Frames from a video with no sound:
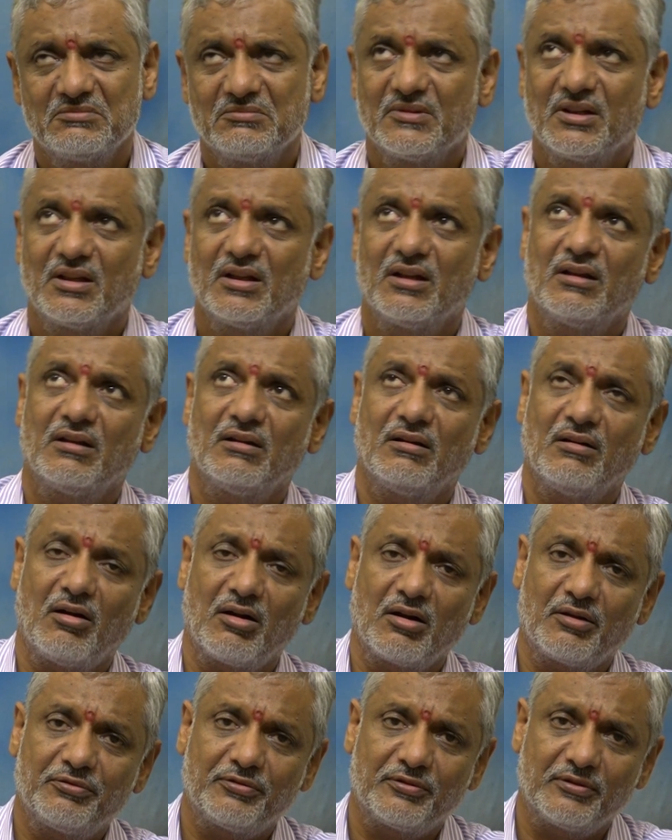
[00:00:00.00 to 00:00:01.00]
a lot
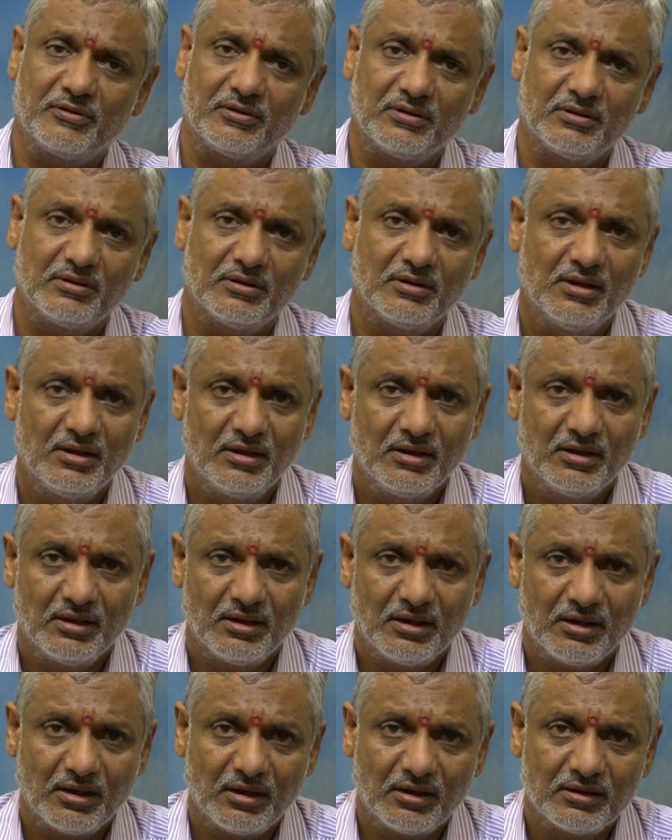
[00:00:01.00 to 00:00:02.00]
of
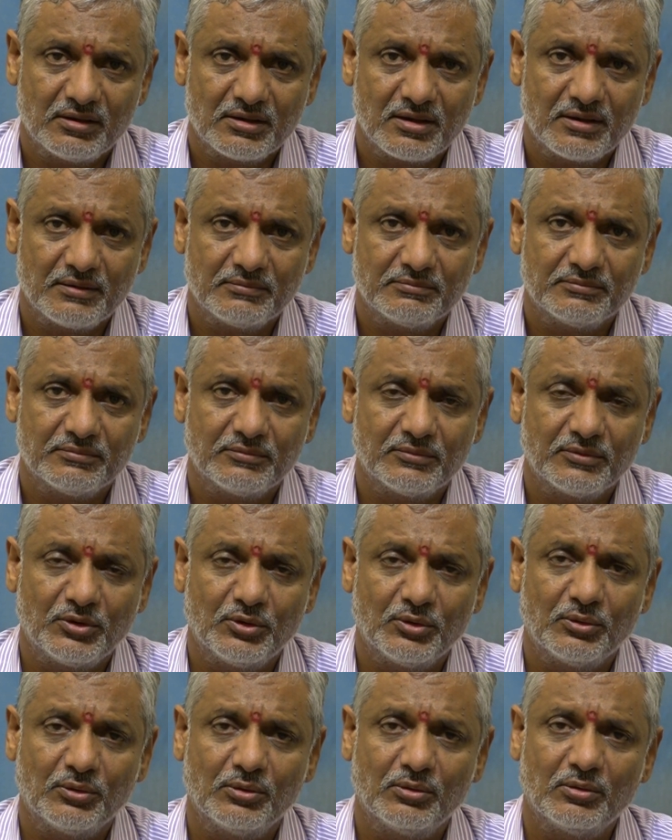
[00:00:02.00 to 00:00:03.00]
uh, um,
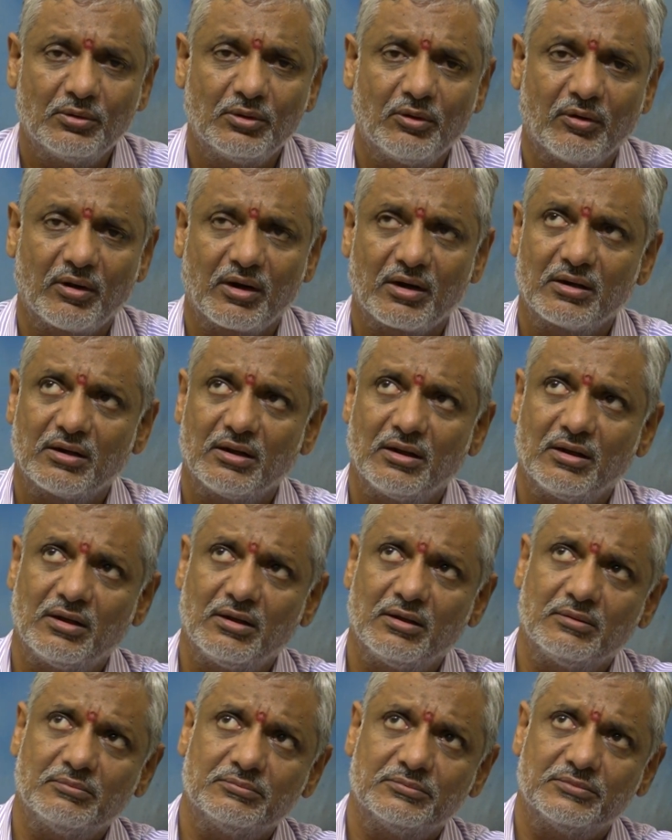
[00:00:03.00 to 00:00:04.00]
you, your
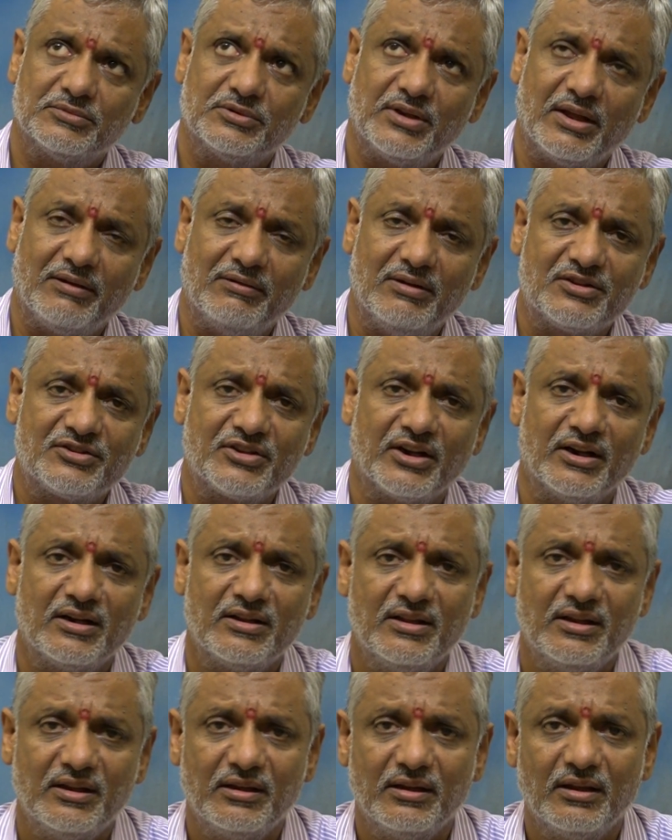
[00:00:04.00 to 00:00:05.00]
um, they will send
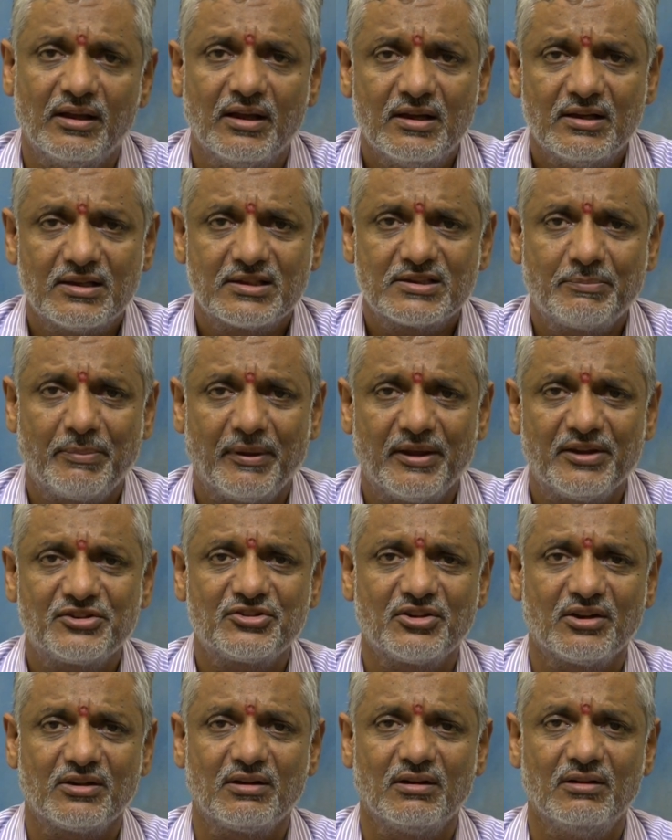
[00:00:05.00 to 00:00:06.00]
the space
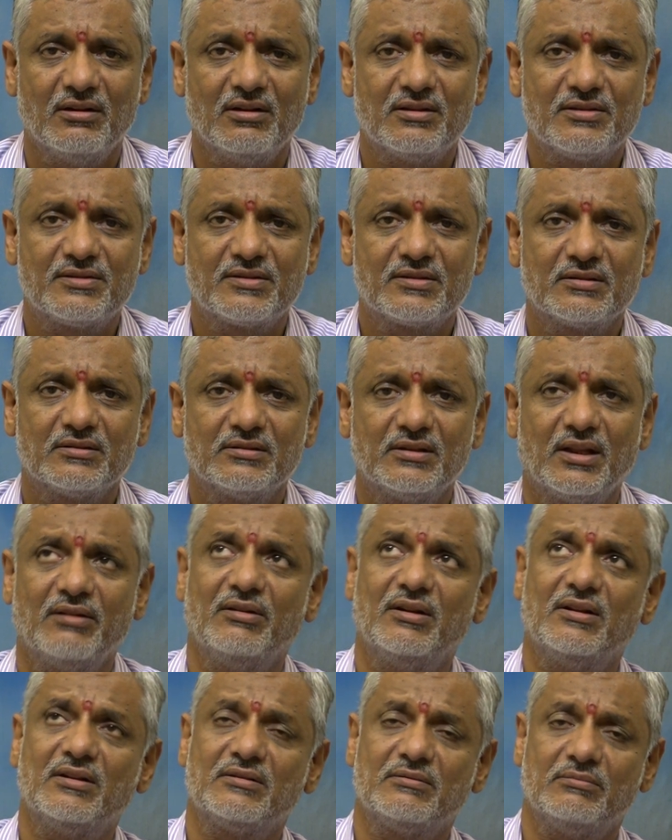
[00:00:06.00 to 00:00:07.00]
shuttles, they
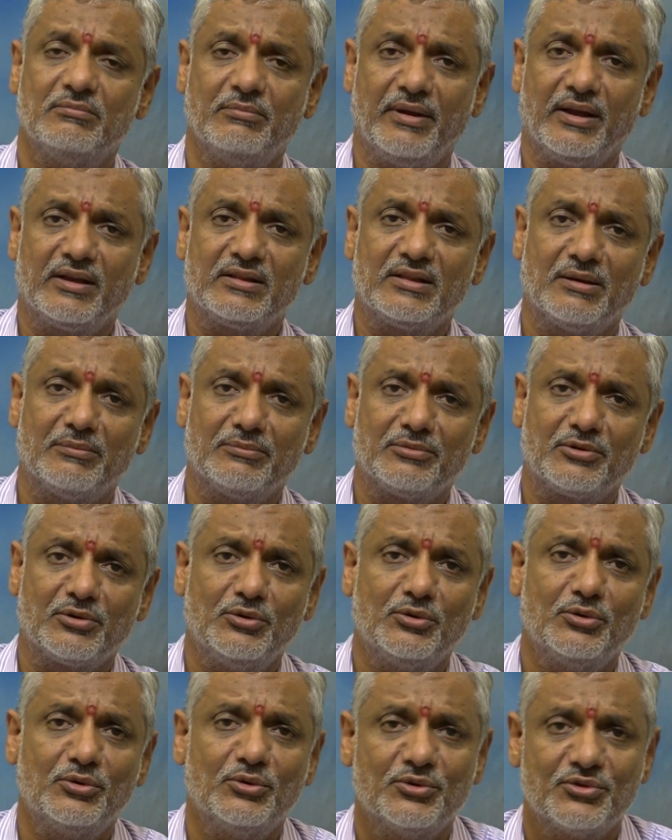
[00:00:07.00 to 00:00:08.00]
will make them to
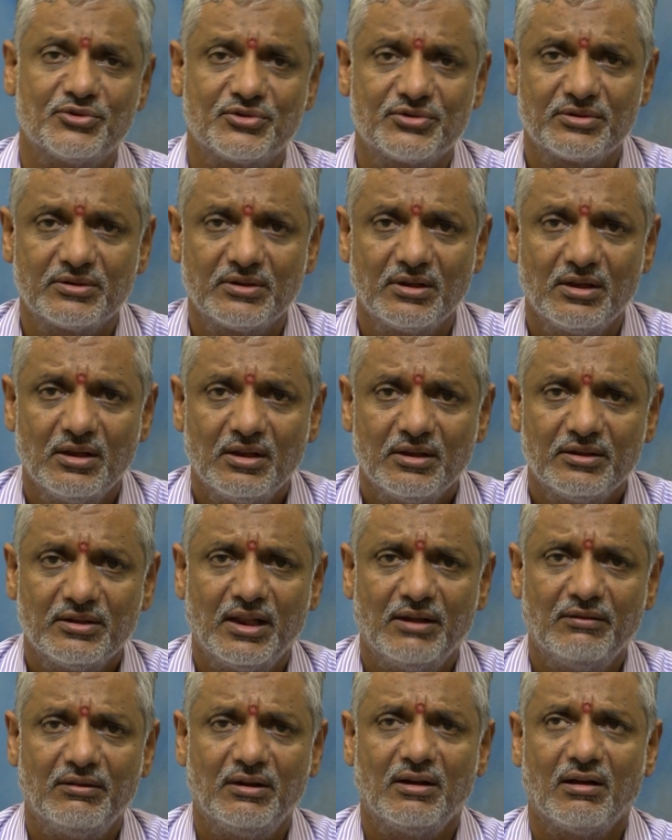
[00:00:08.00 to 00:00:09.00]
use,
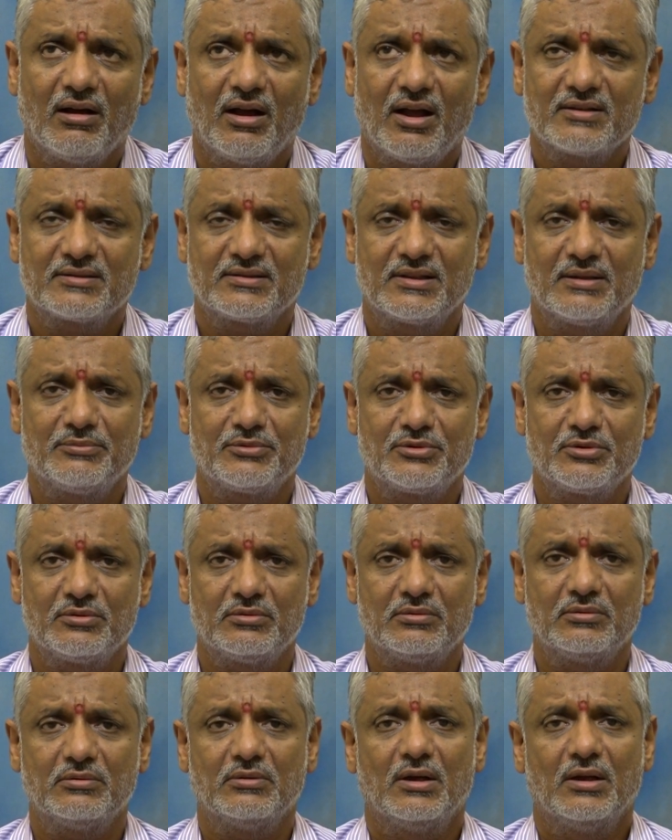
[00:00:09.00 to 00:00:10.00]
they will ask them
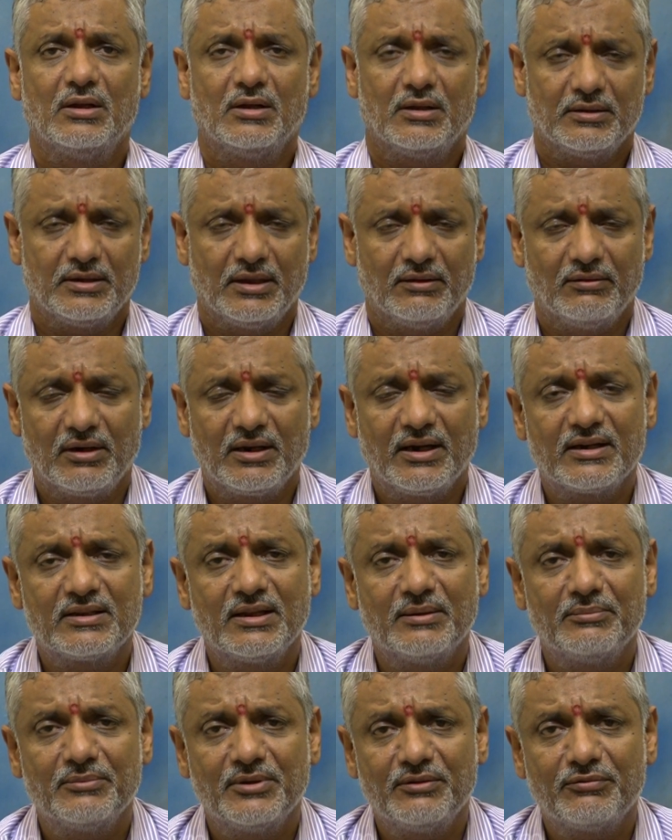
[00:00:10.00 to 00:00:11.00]
to, they will get
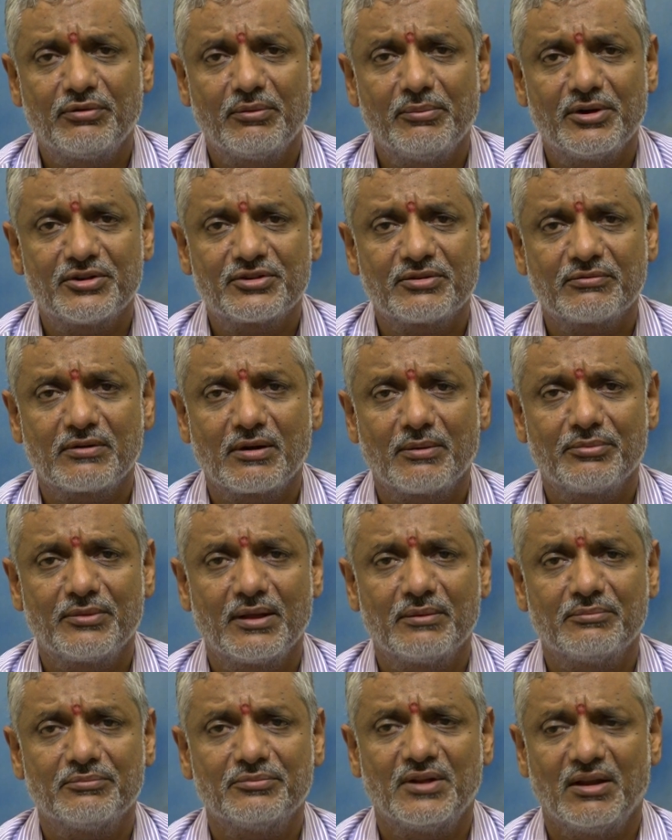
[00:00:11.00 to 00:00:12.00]
them information from
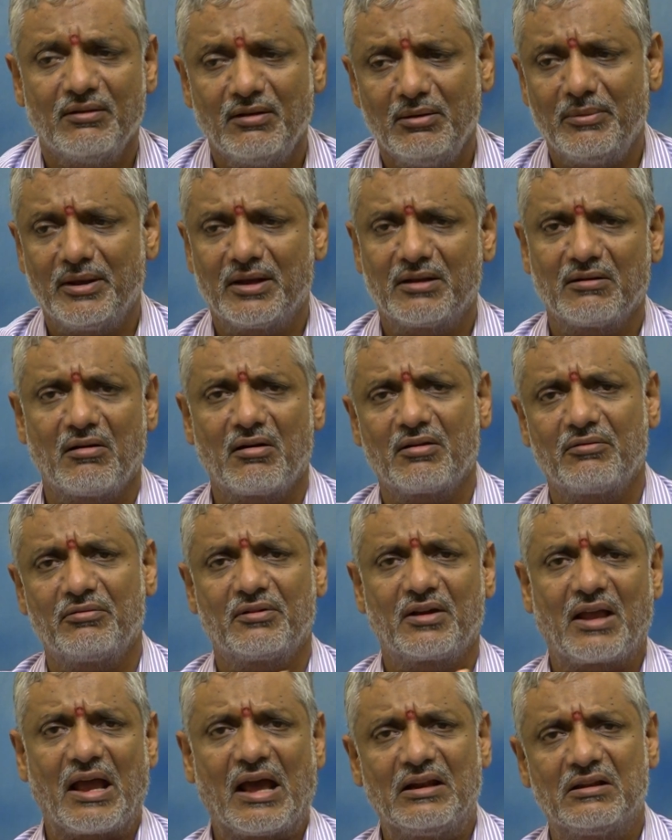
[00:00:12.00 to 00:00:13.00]
them, they will make a lot of
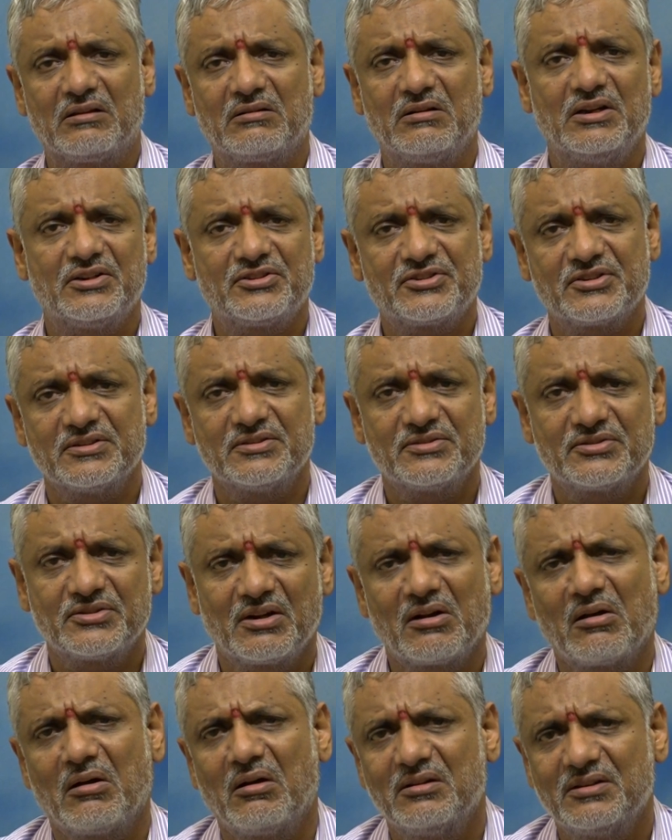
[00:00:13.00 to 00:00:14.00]
calculations and
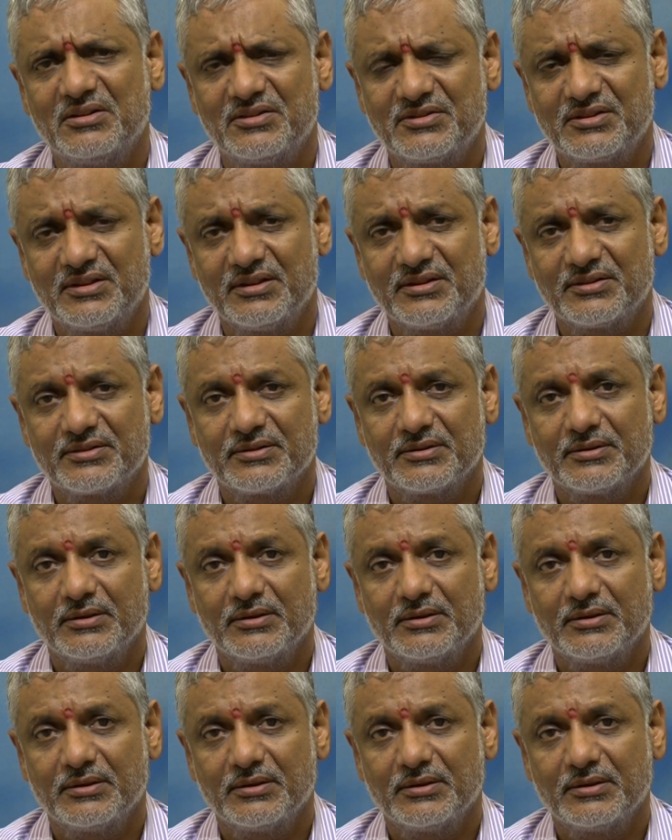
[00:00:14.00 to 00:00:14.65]
all these things.